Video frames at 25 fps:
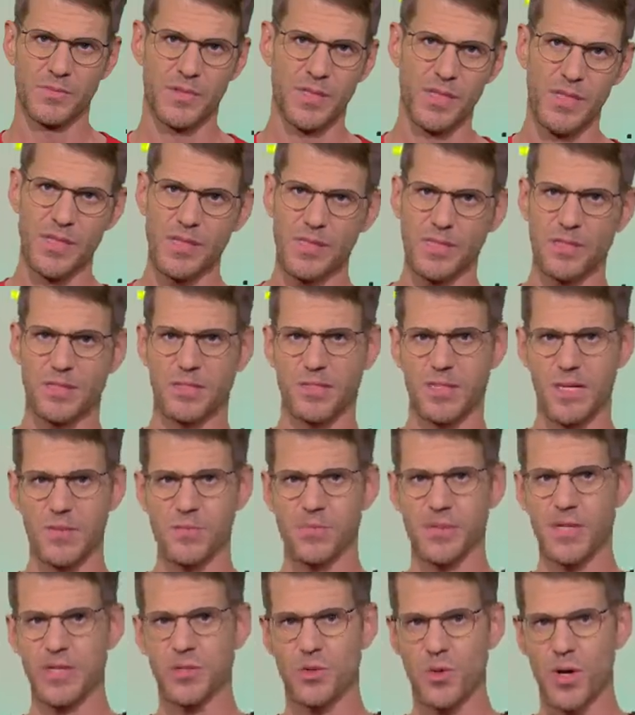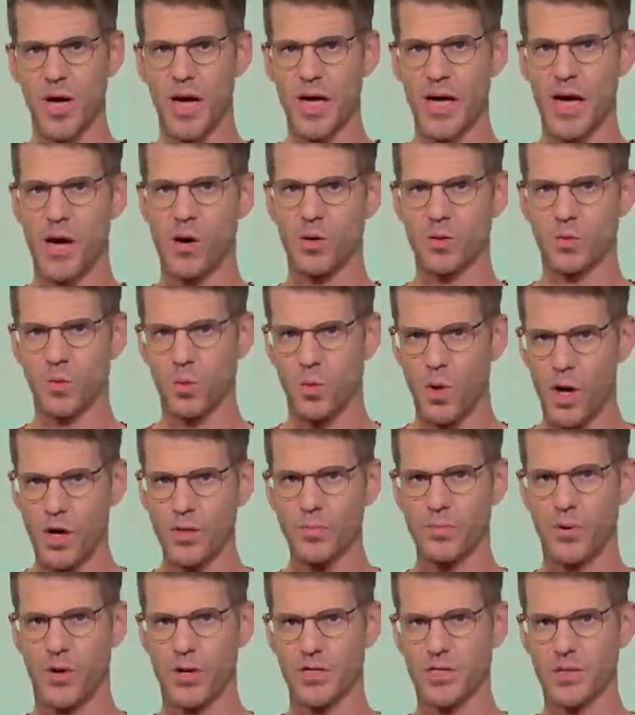These simply try out one
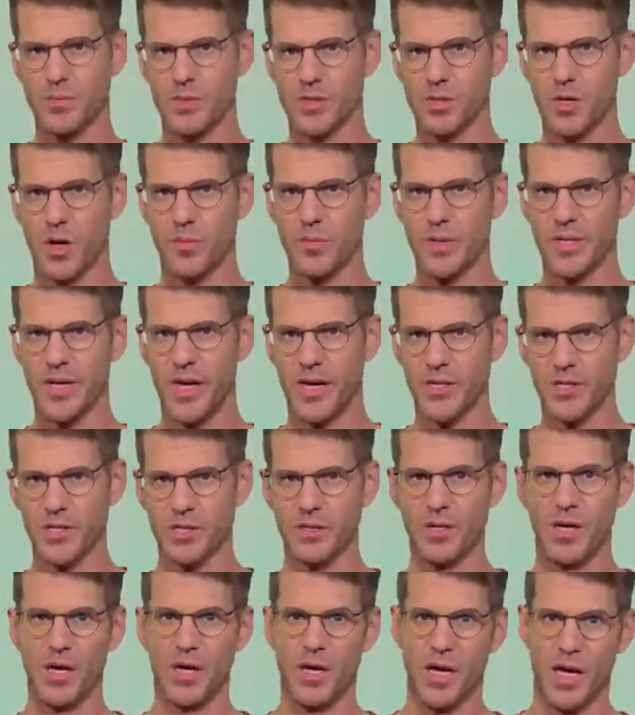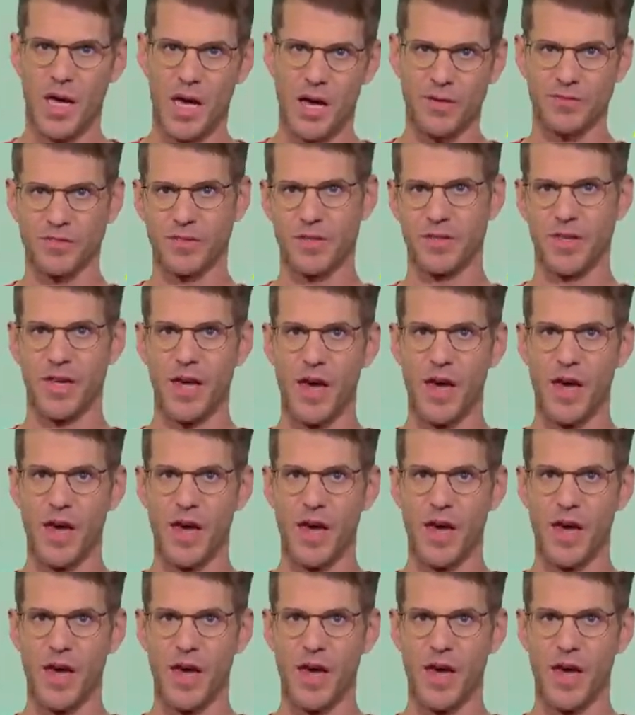possible combination after the